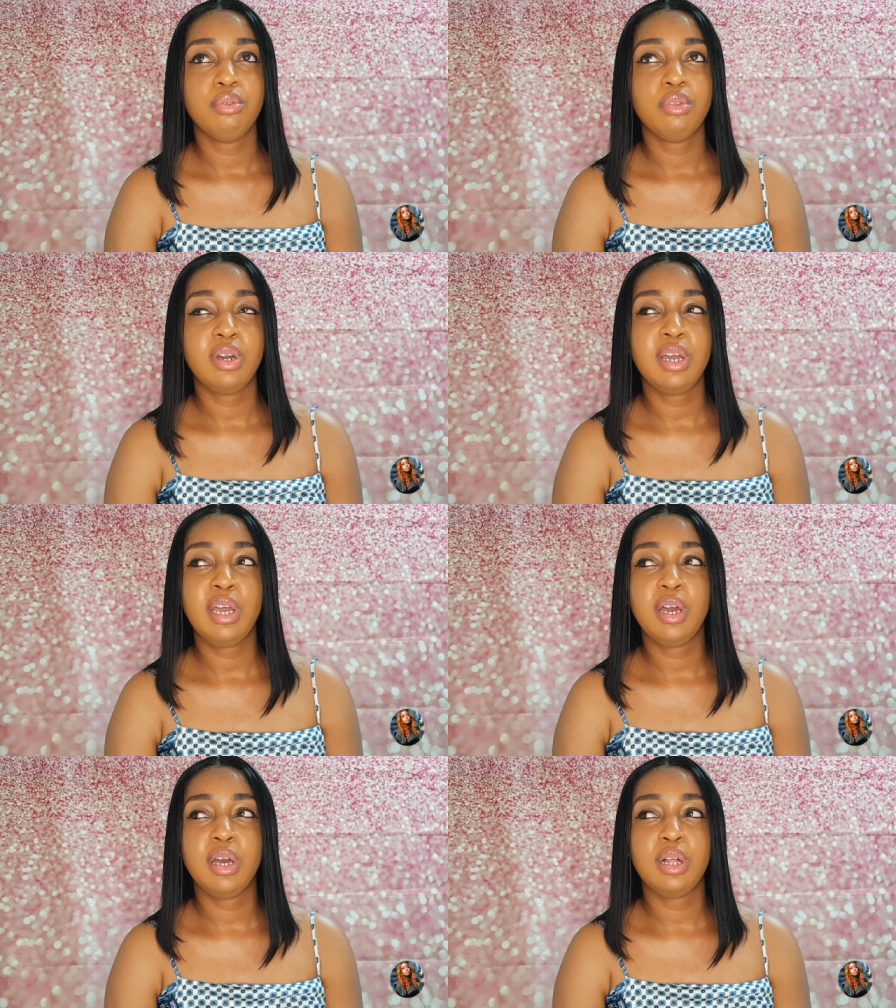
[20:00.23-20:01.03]
the
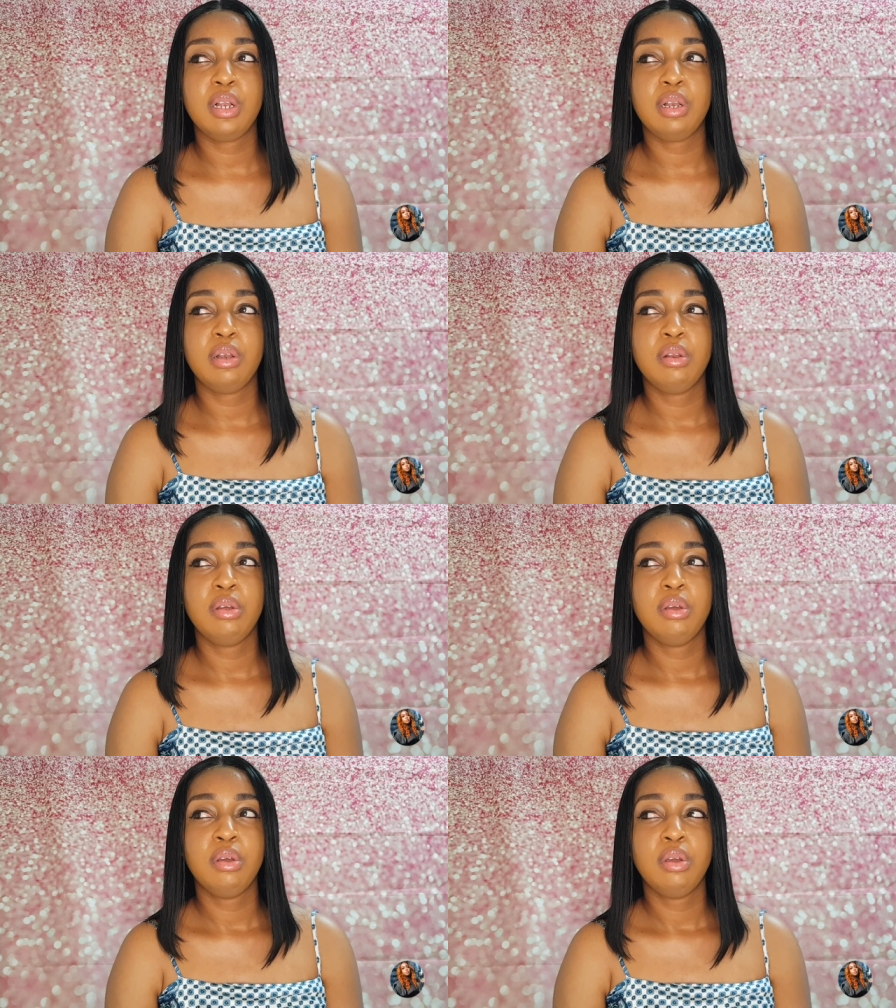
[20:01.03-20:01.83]
hell
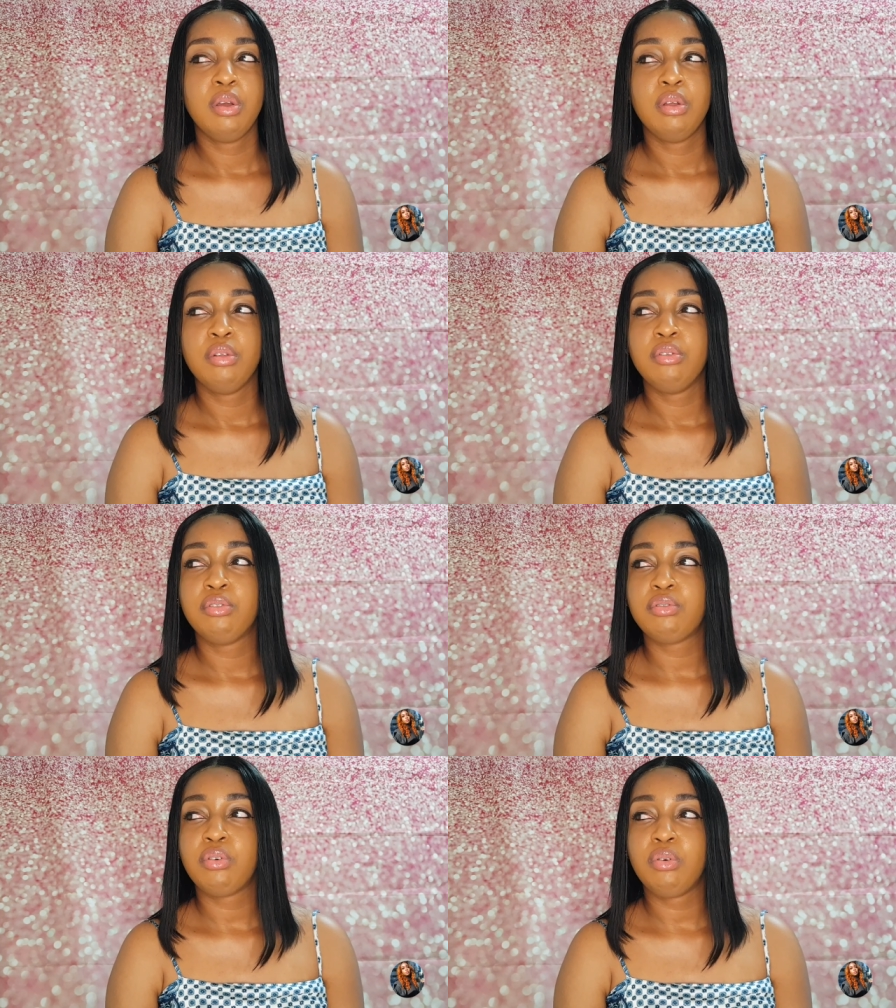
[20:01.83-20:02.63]

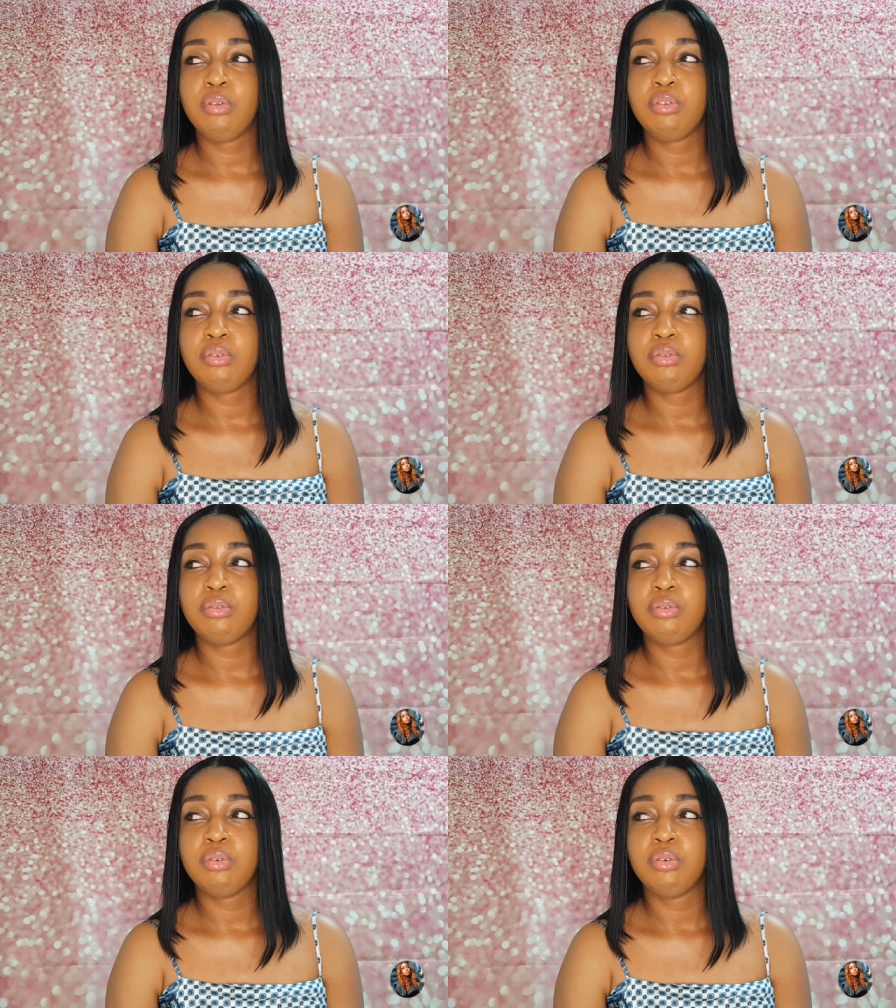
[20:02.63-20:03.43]
told
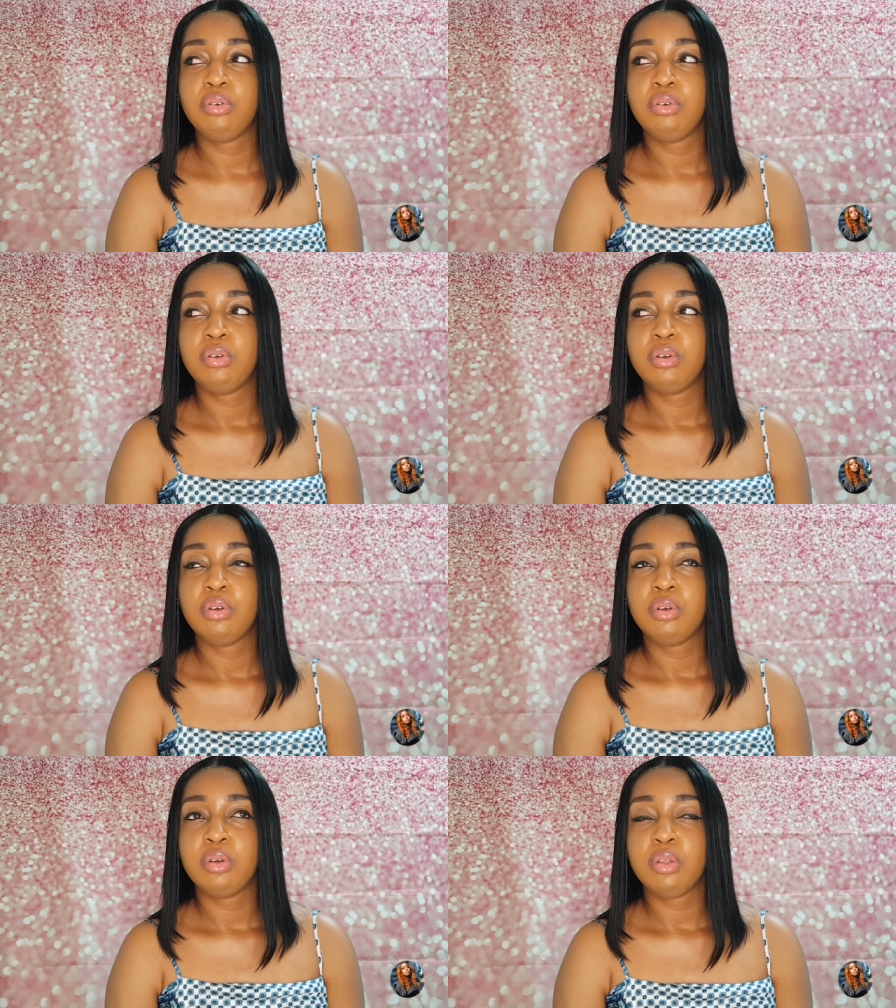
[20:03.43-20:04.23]
you
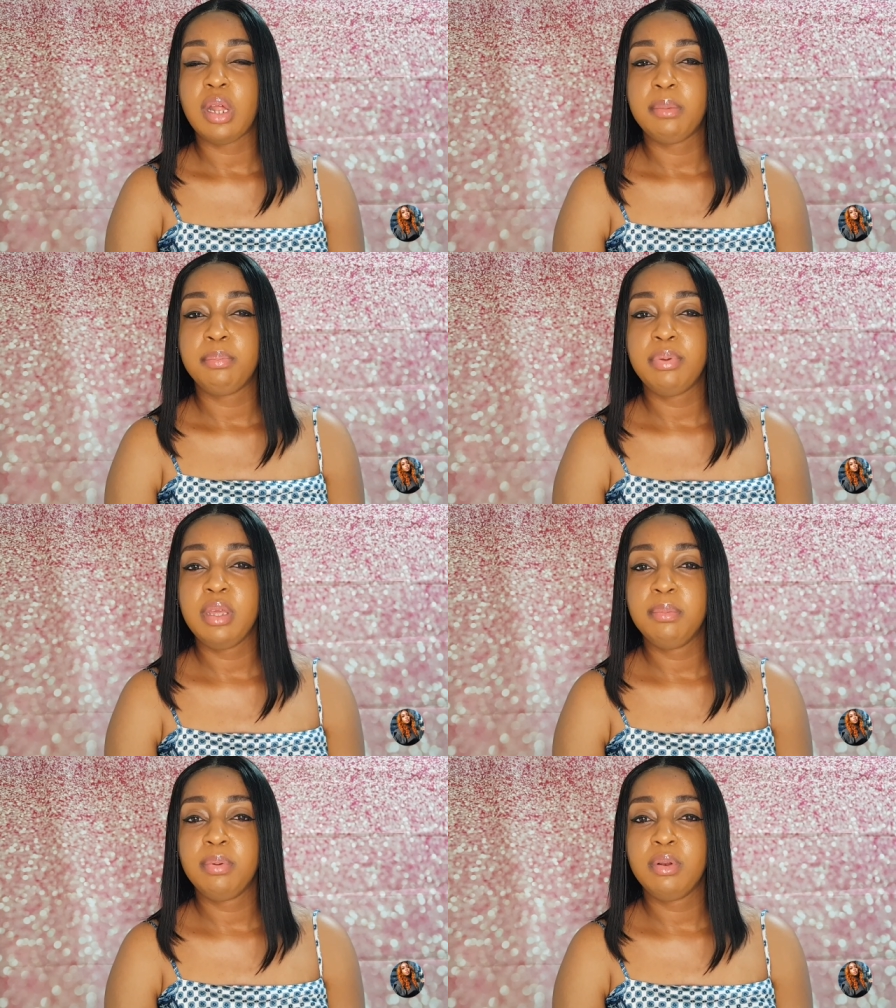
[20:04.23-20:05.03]
that
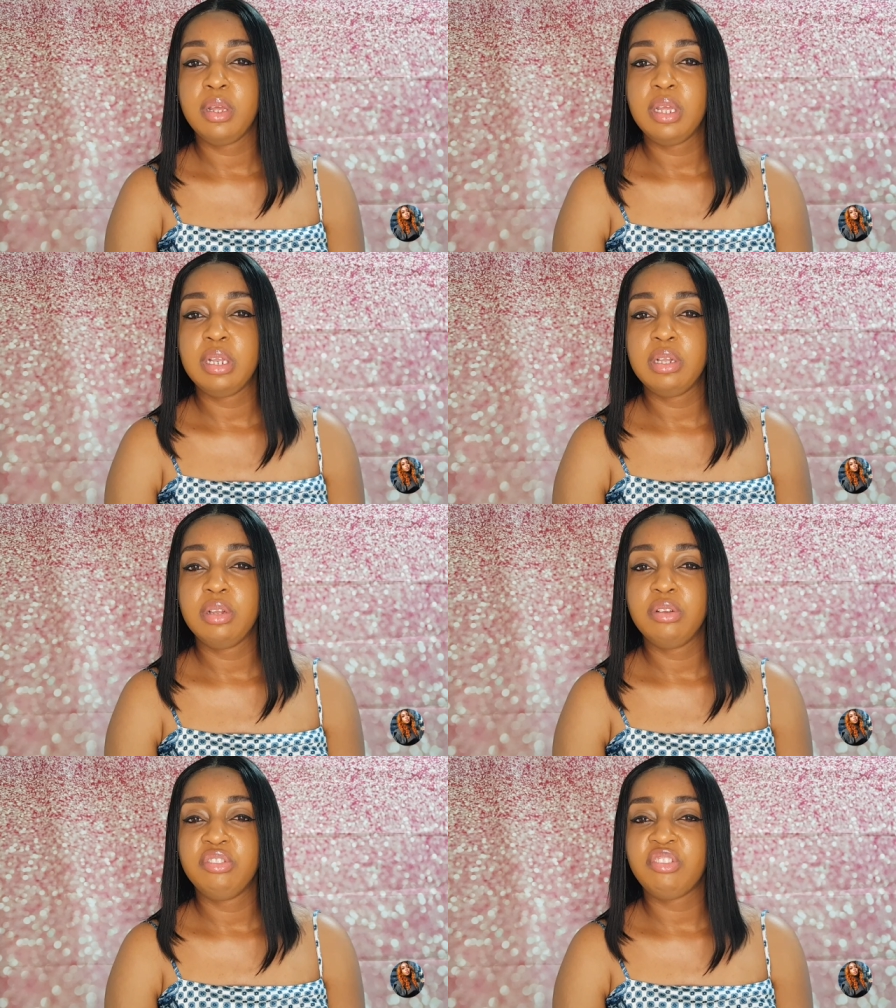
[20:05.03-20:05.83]
people in
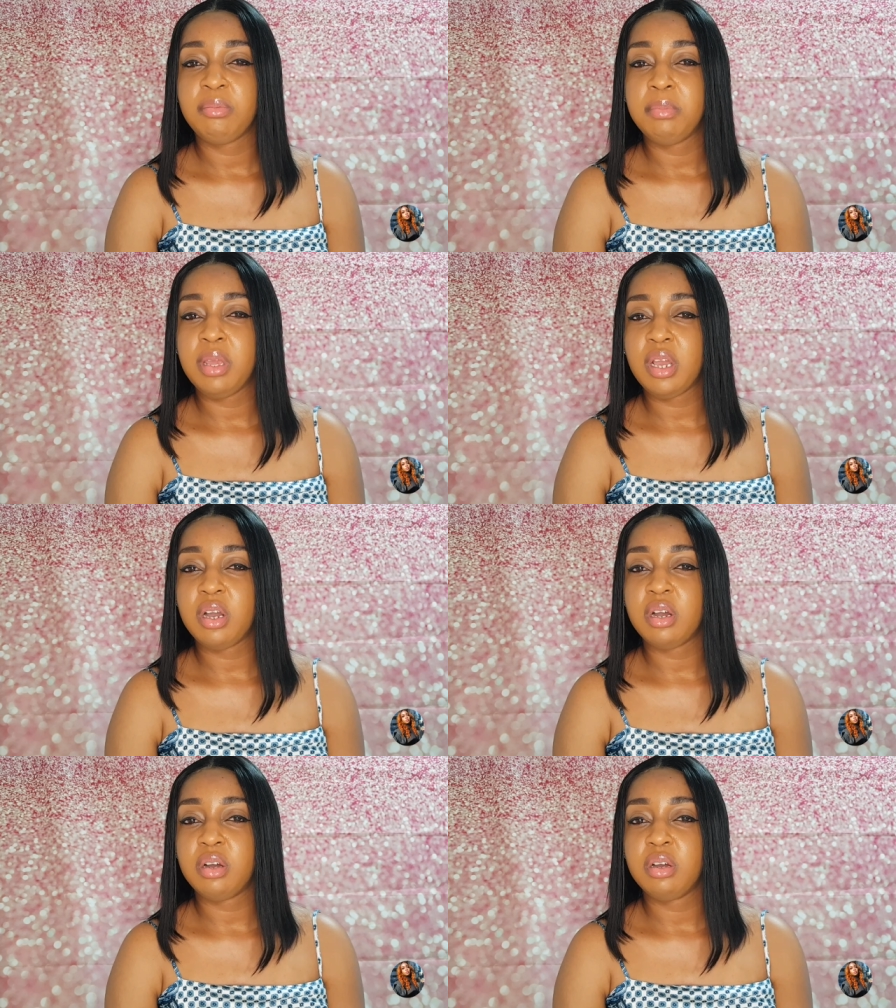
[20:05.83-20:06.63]

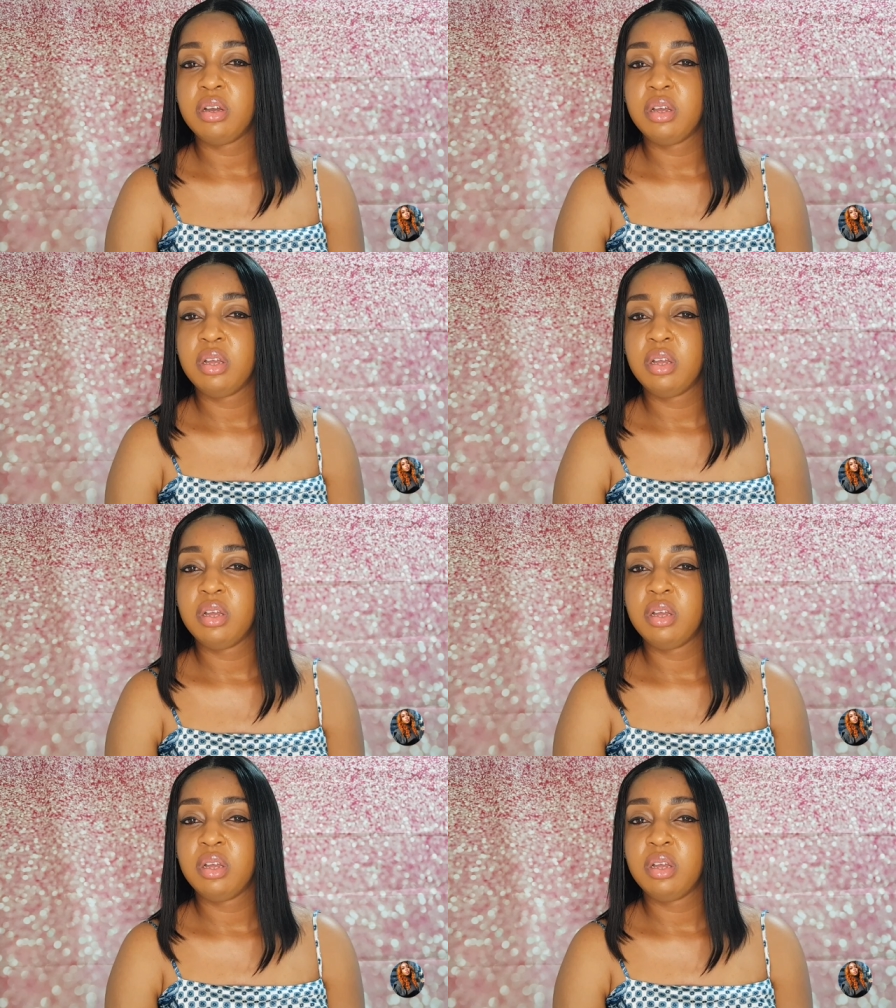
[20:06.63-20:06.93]
Jamaica